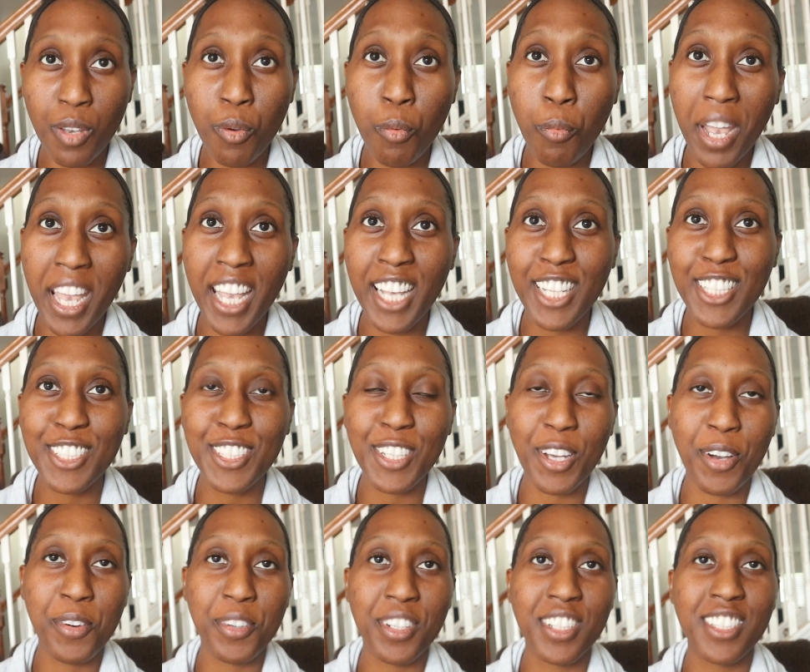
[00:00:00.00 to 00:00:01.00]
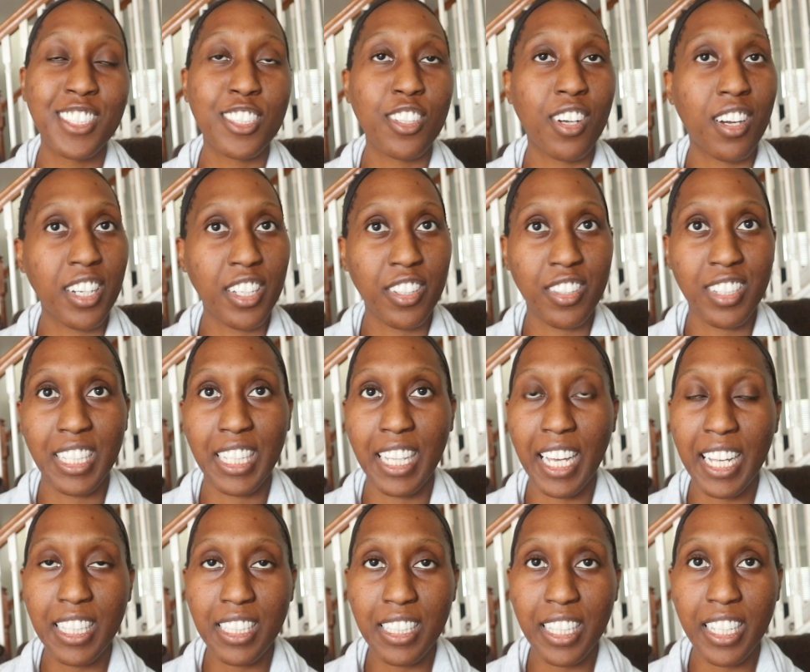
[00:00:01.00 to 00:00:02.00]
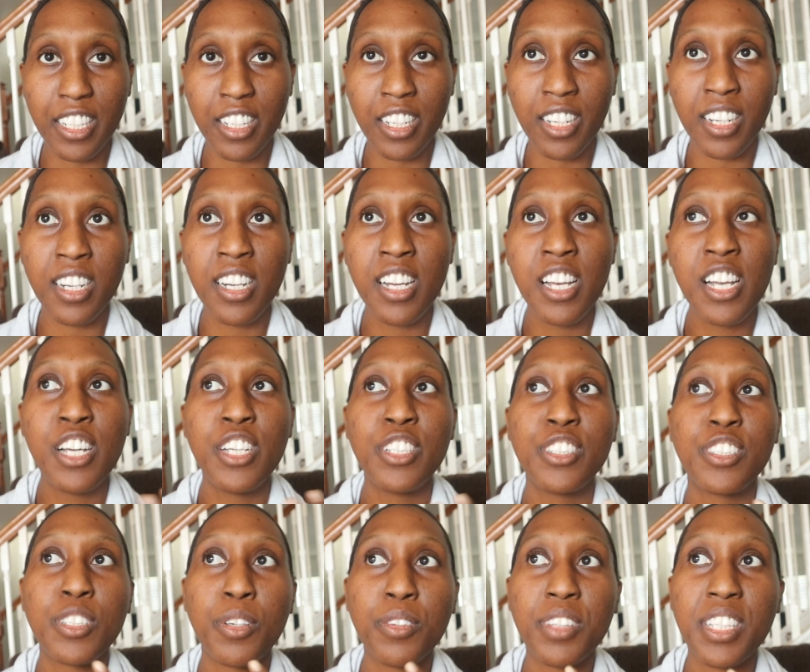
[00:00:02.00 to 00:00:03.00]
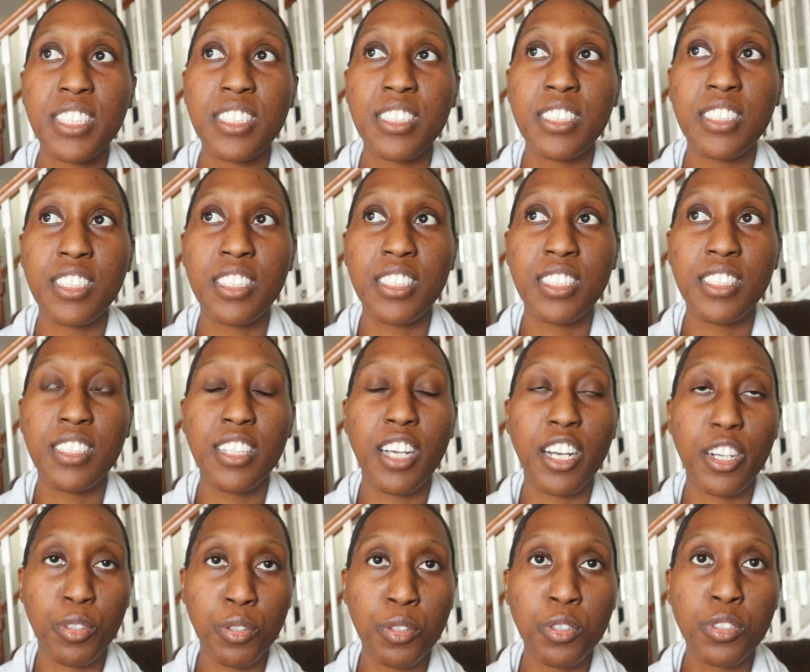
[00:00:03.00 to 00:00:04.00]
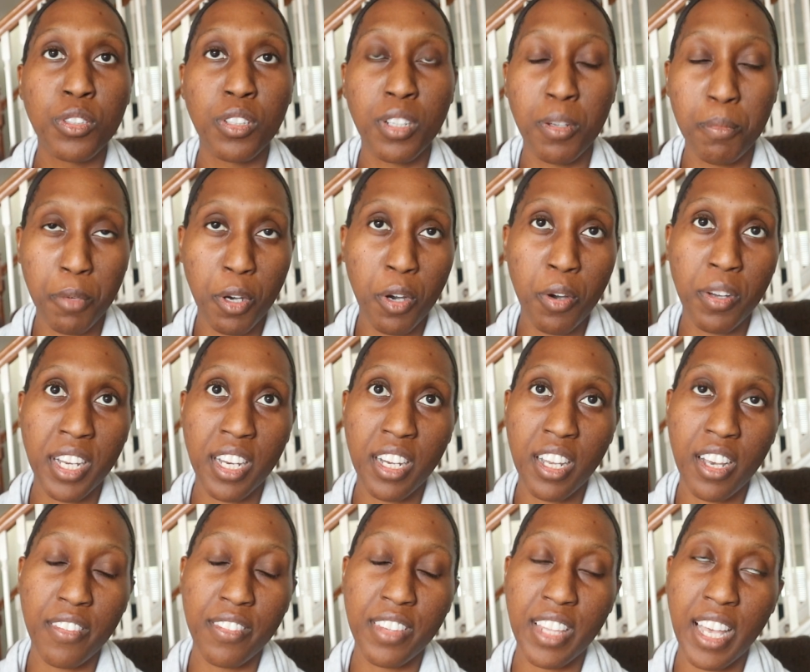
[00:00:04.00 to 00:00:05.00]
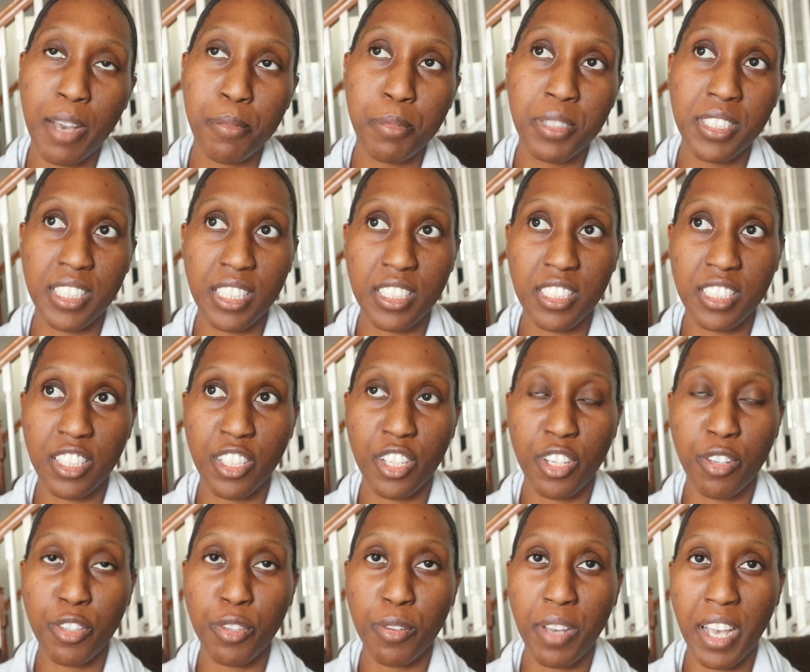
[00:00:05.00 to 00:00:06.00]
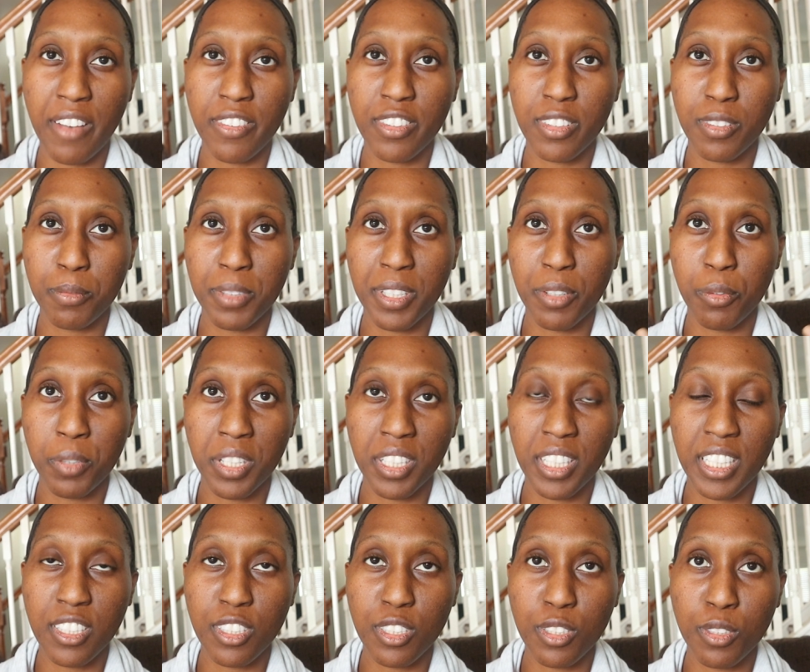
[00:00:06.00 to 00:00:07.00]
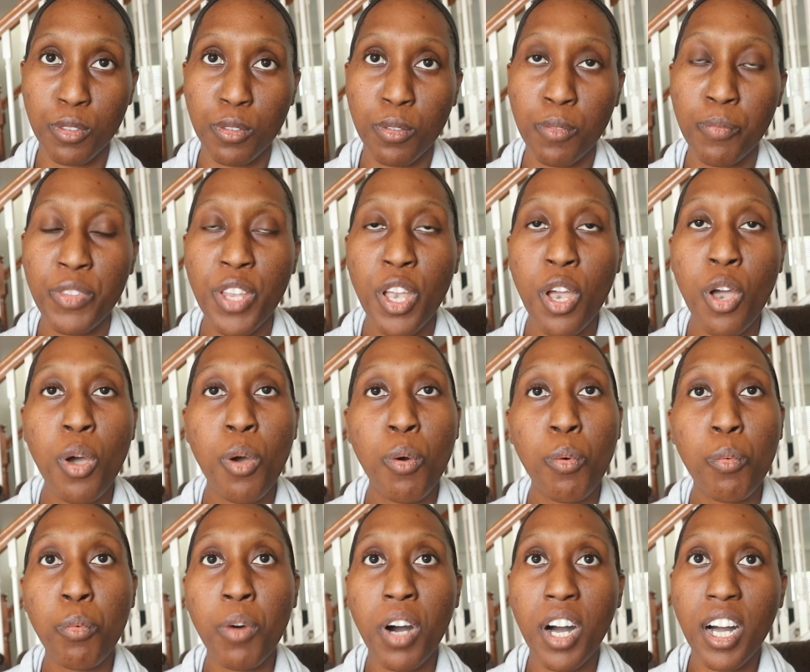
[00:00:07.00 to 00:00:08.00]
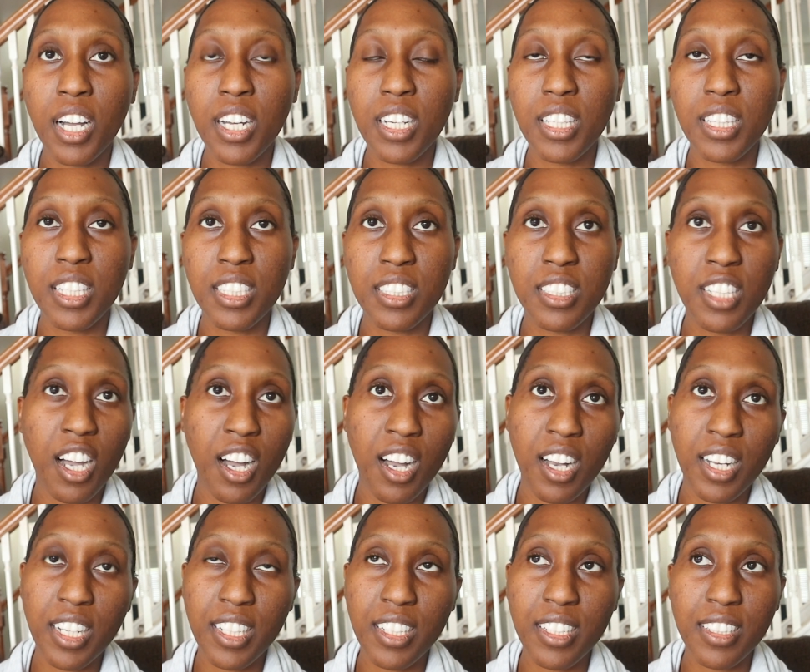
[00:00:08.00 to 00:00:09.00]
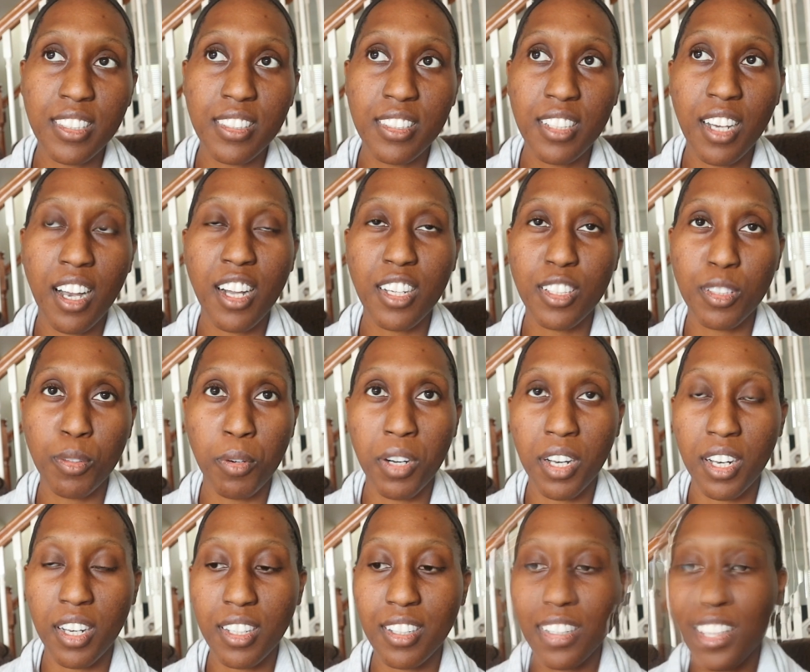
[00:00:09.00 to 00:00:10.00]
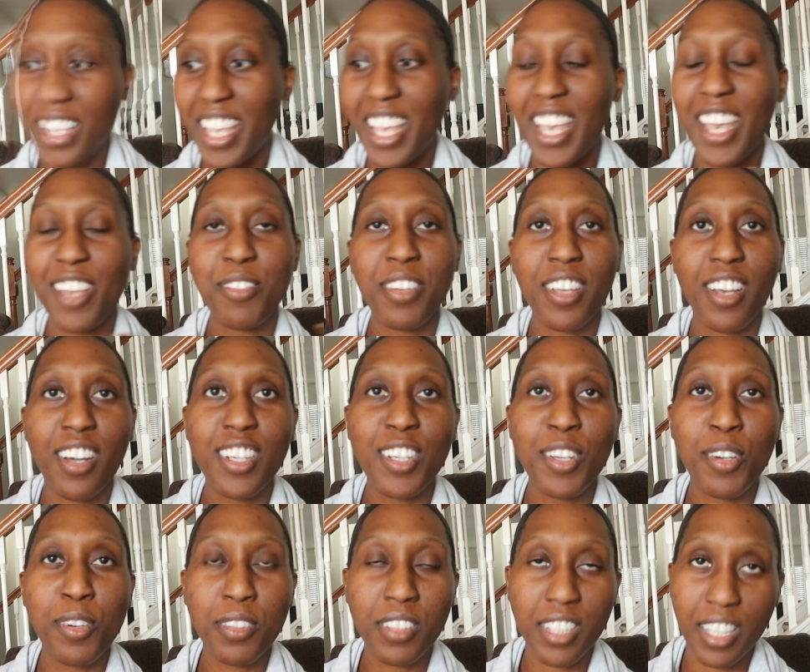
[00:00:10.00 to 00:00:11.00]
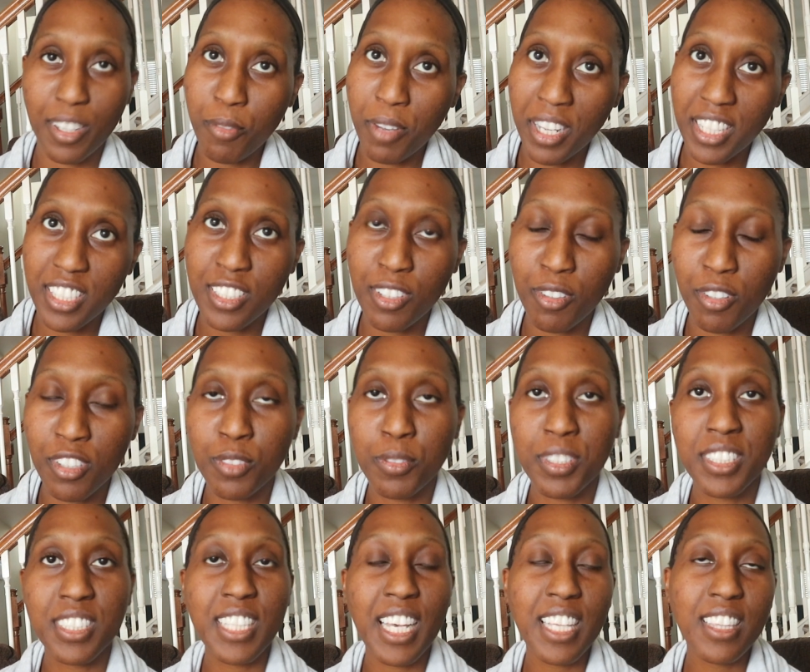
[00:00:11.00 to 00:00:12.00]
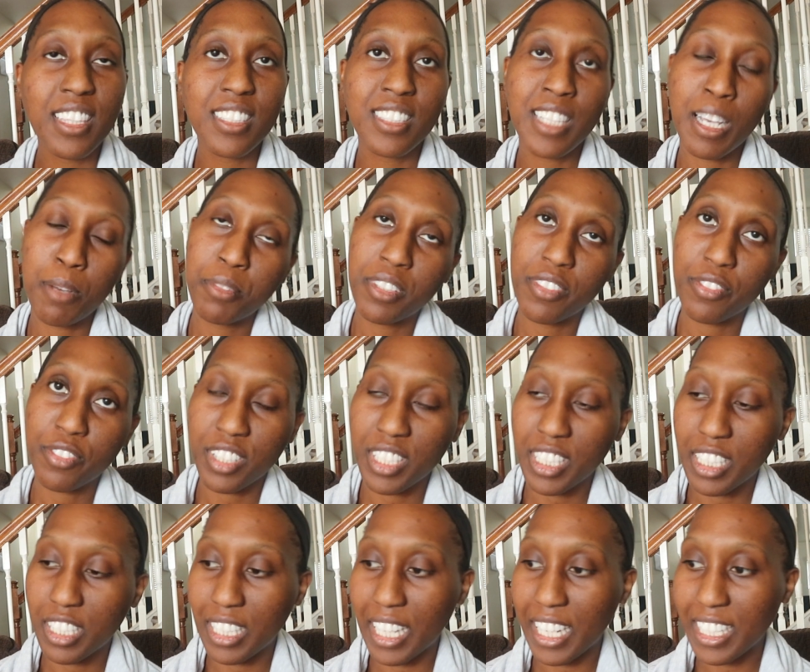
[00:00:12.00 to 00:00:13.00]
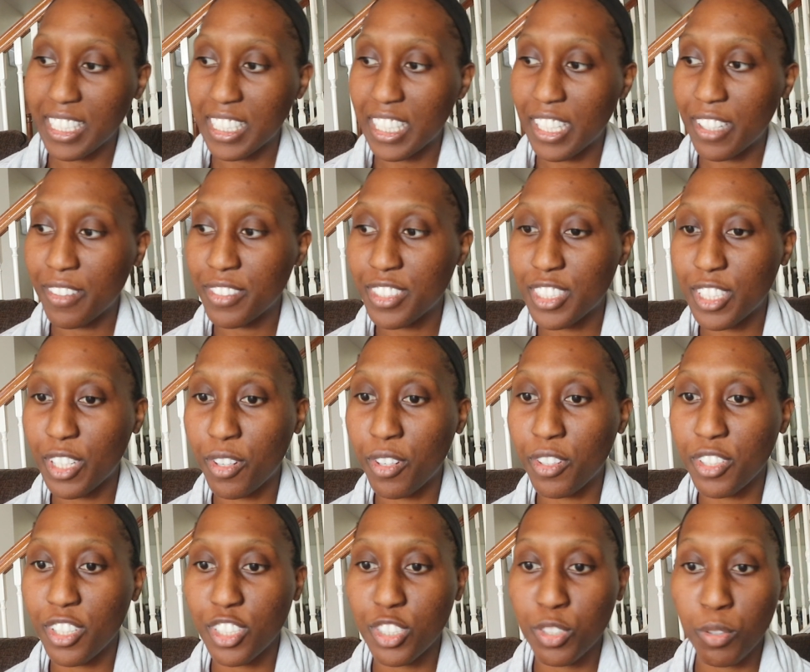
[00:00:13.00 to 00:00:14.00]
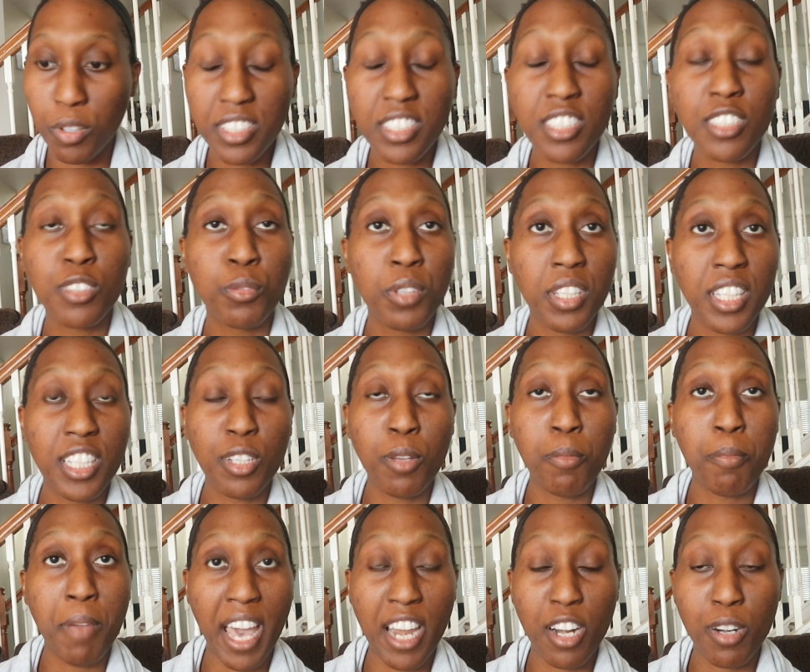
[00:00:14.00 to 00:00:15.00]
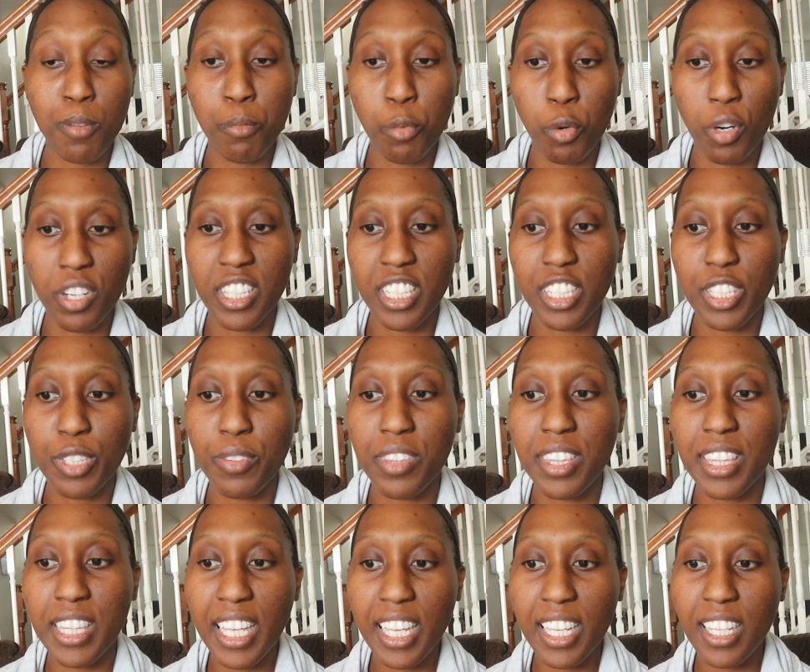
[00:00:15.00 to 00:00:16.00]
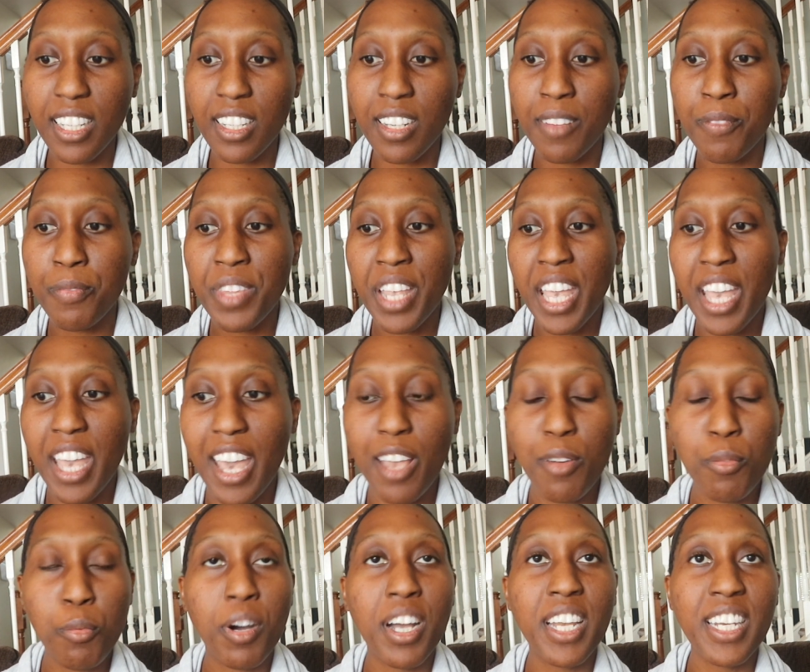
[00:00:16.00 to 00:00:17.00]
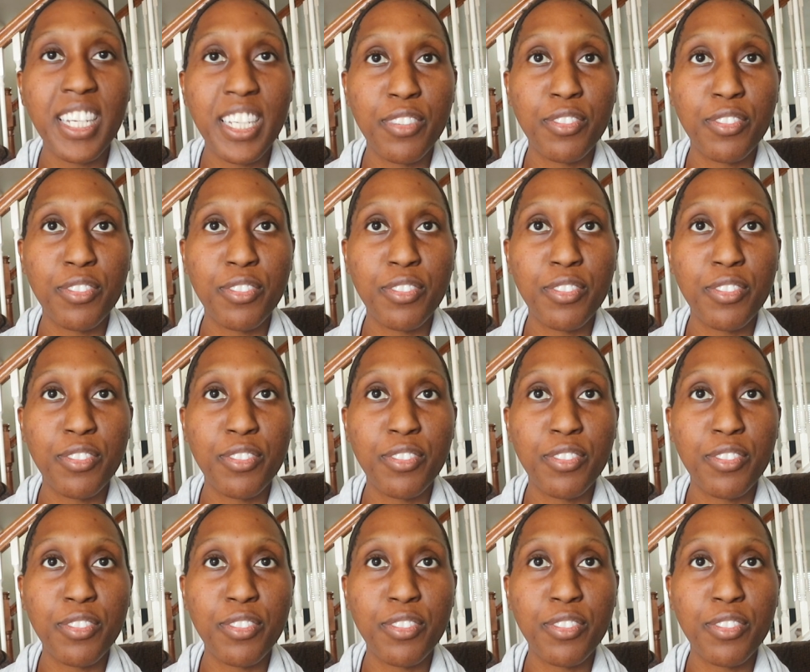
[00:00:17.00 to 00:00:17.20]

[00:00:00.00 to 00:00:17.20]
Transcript: way showers, or you're a light leader. So this is a a crucial component of that position. You know, you have to be willing to walk the talk and talk the walk. And we all know, like waist shorts, we set the template for the collective, so your choices really do matter more than you think. And one